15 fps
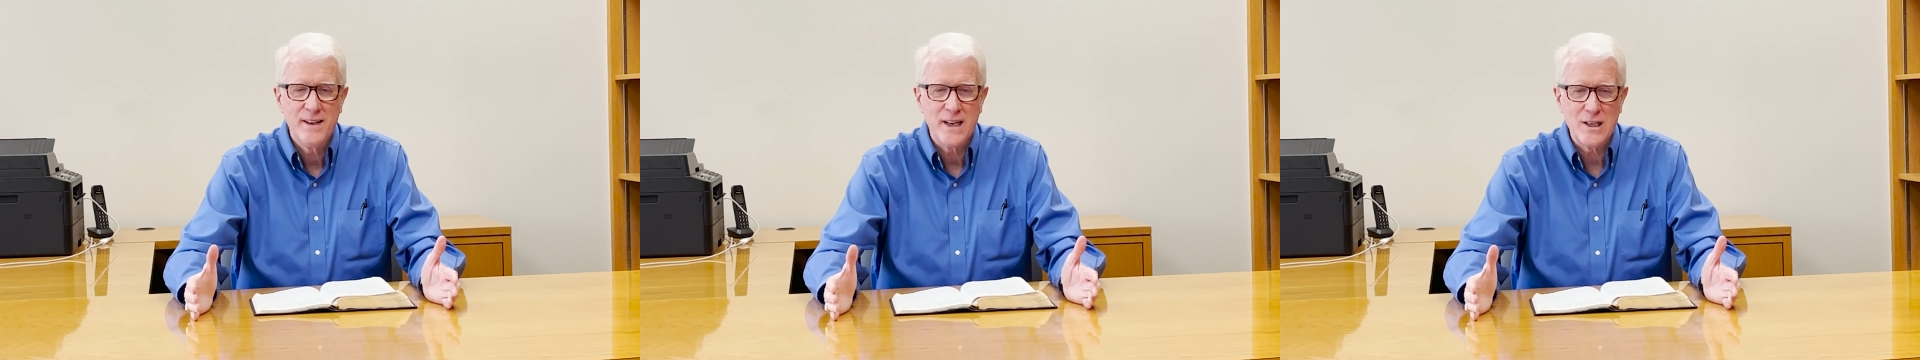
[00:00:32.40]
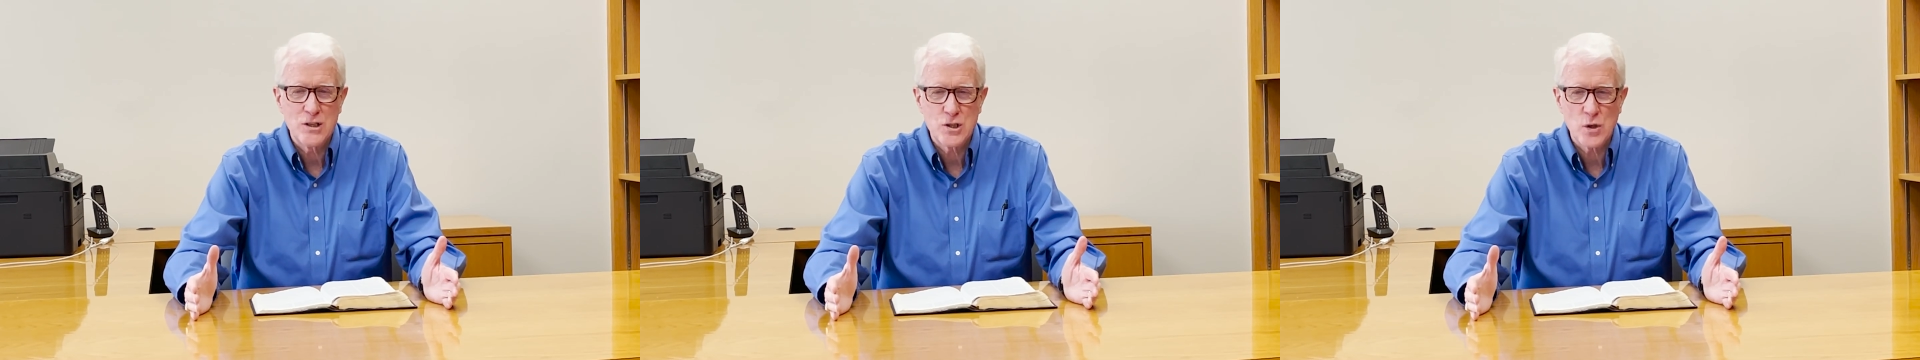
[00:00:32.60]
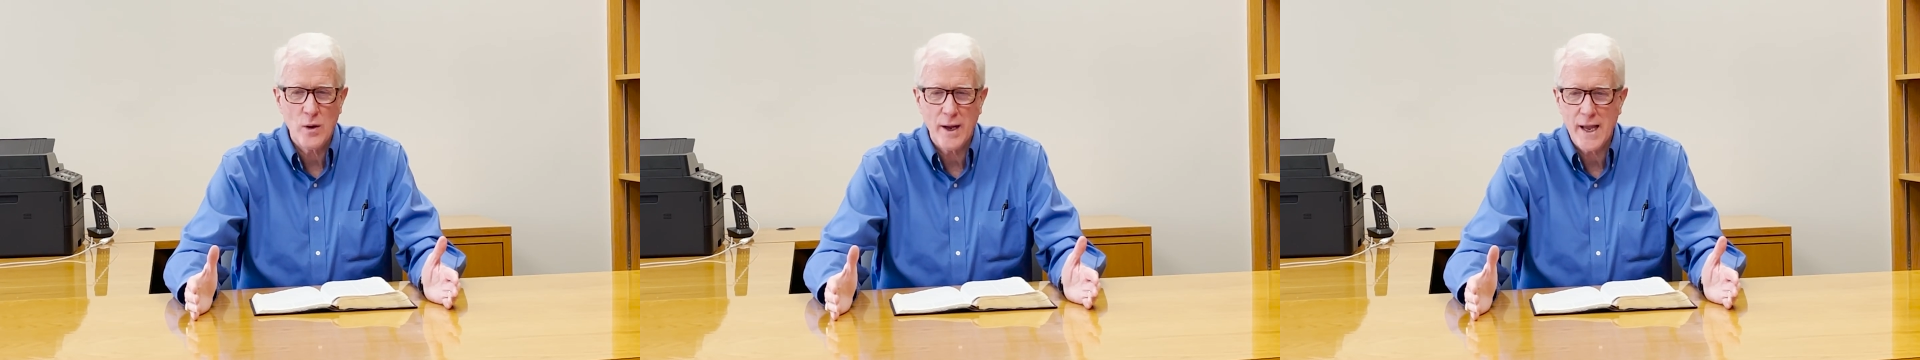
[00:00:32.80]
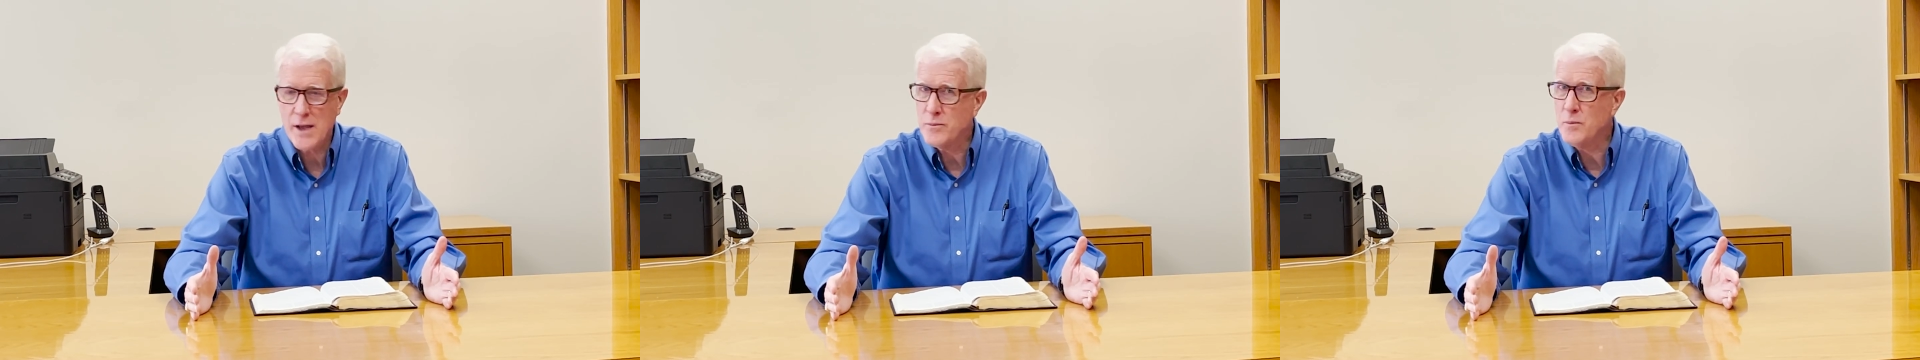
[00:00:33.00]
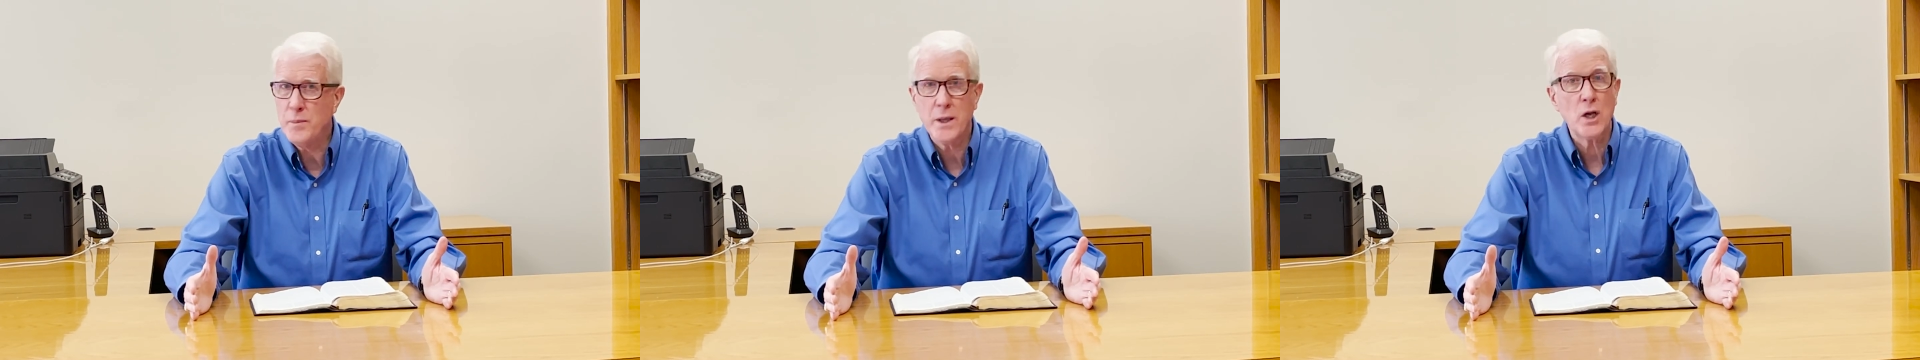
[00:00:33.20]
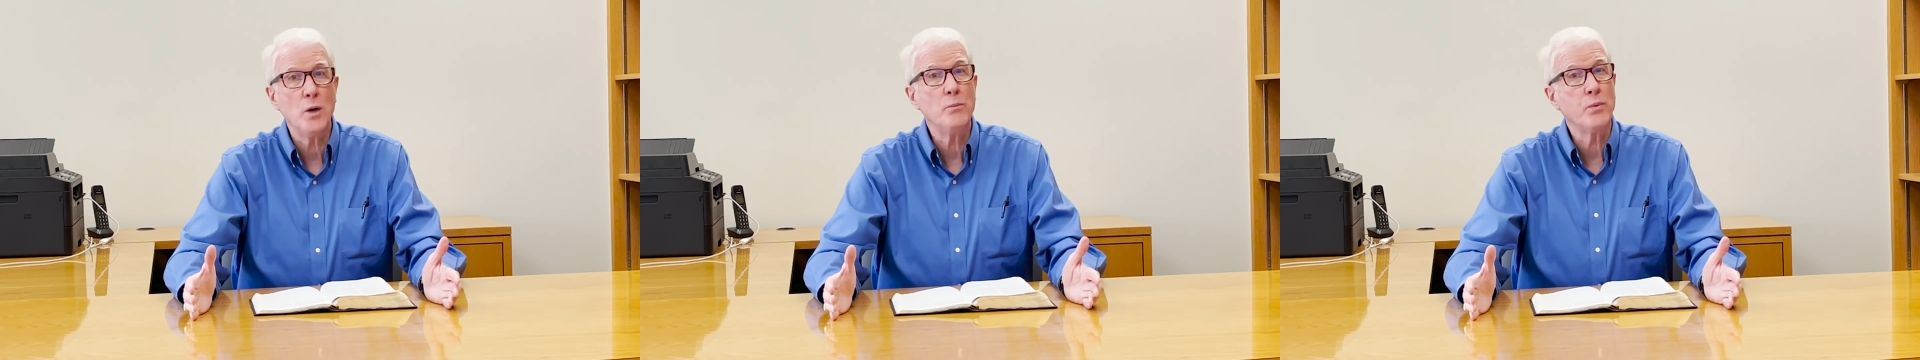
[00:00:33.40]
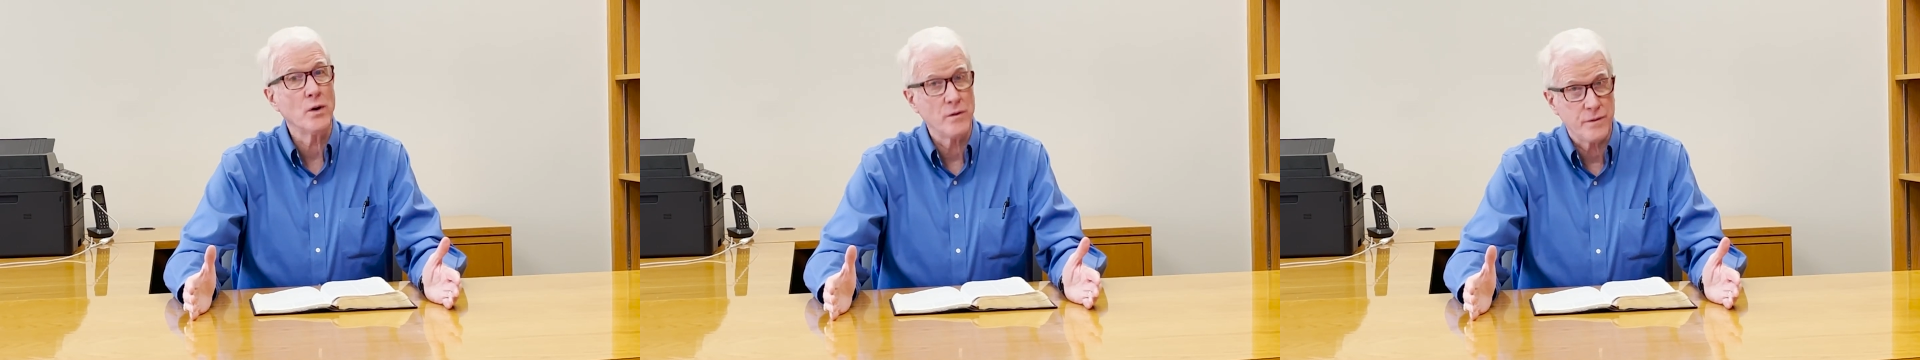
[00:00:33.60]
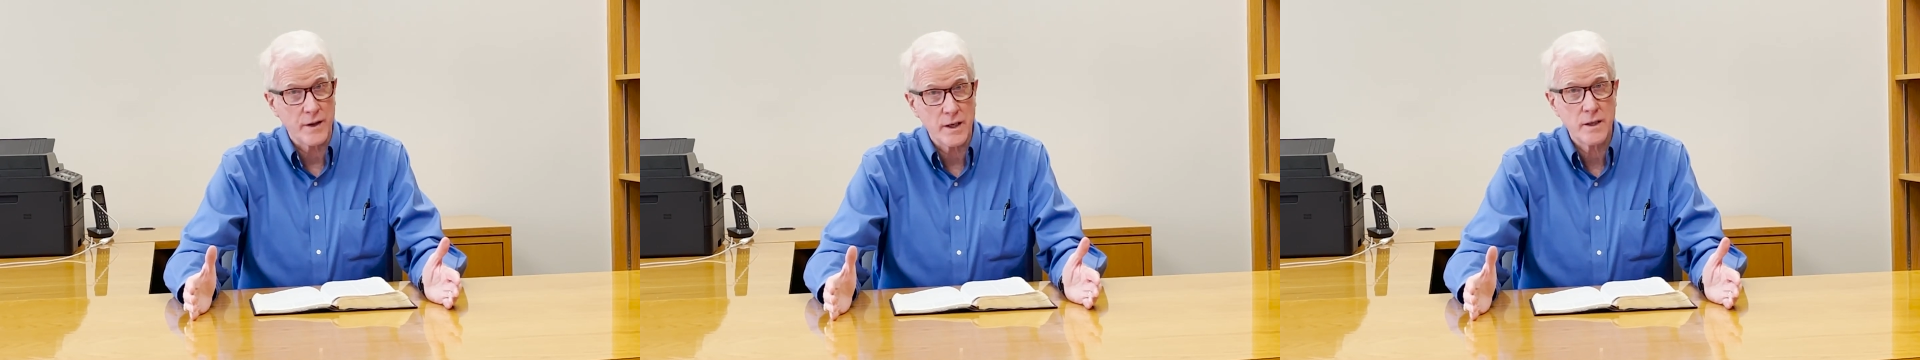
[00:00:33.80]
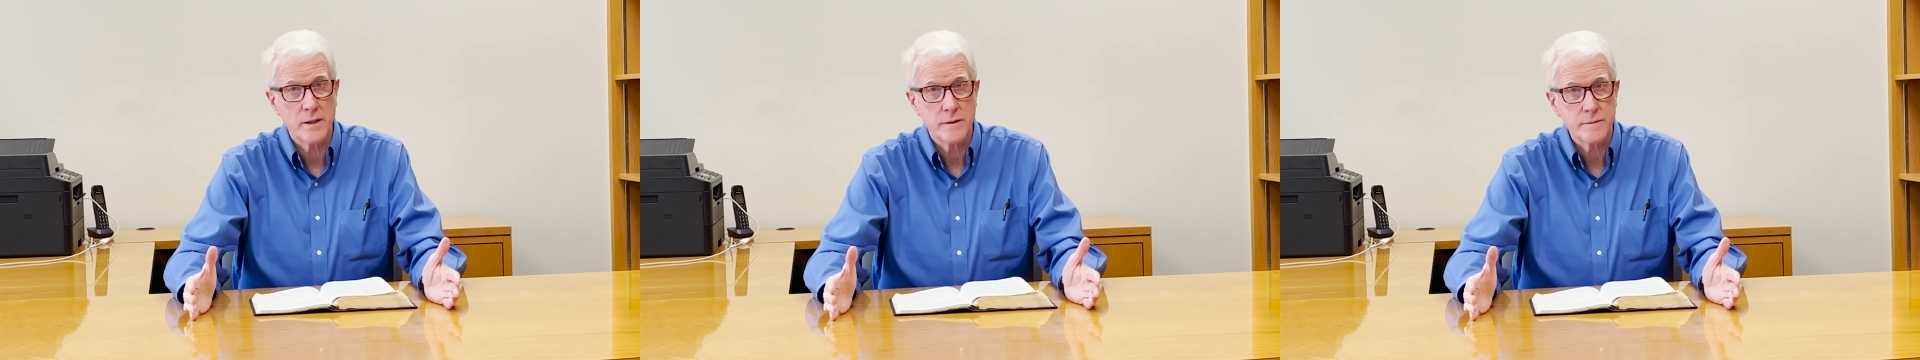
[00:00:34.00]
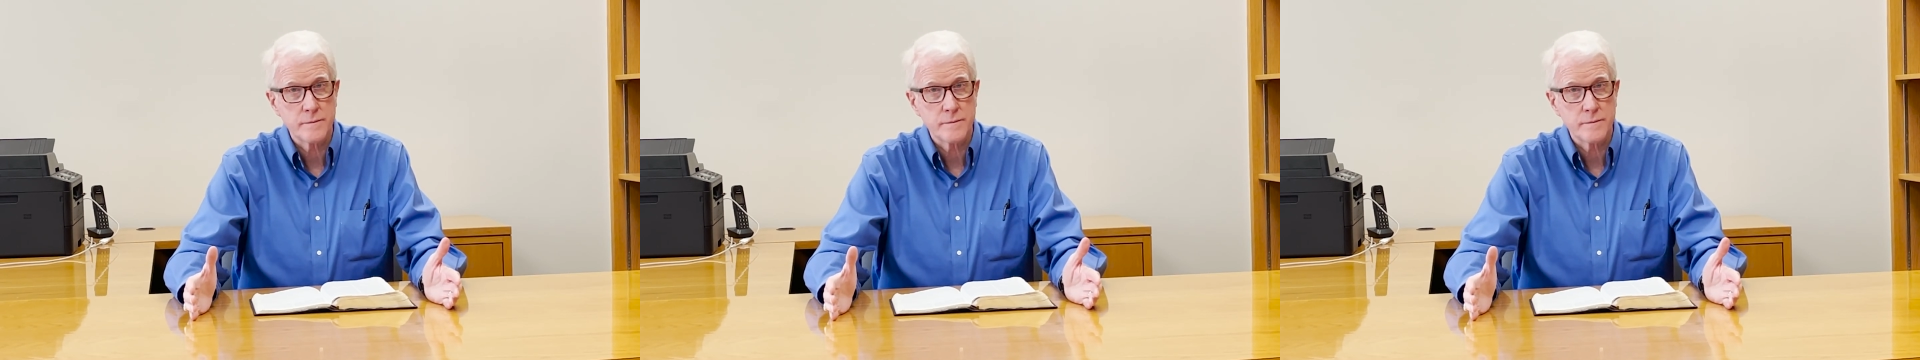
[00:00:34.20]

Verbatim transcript: and so I haven't become perfect.